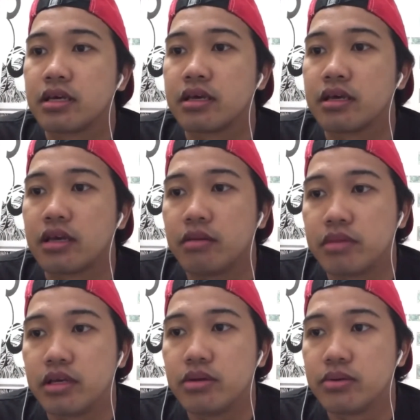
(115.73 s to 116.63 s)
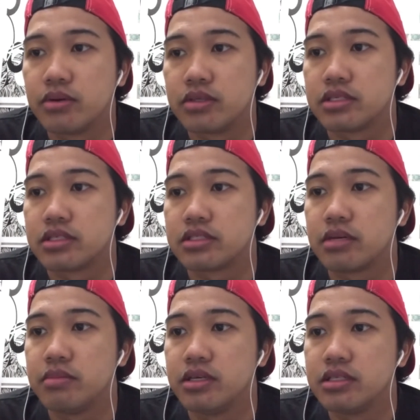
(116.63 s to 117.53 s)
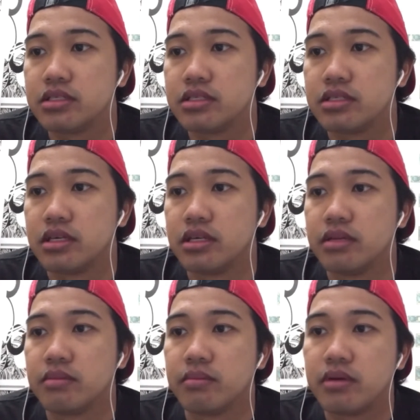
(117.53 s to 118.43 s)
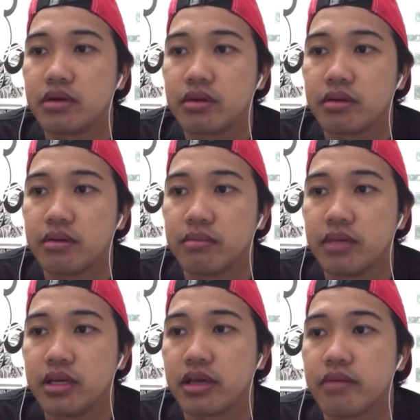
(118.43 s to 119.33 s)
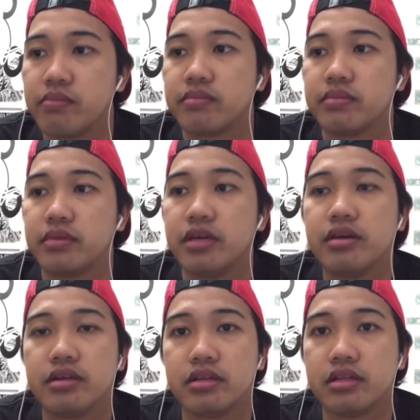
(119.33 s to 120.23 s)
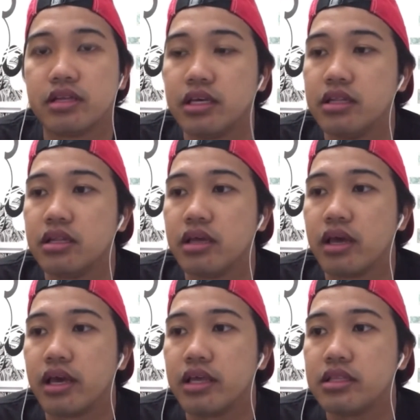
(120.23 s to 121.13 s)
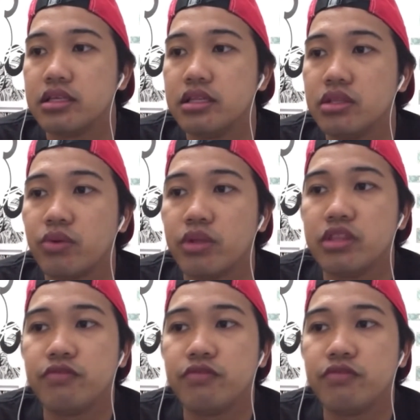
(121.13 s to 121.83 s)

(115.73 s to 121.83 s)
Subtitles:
Cadbury was established in Birmingham, England in 1824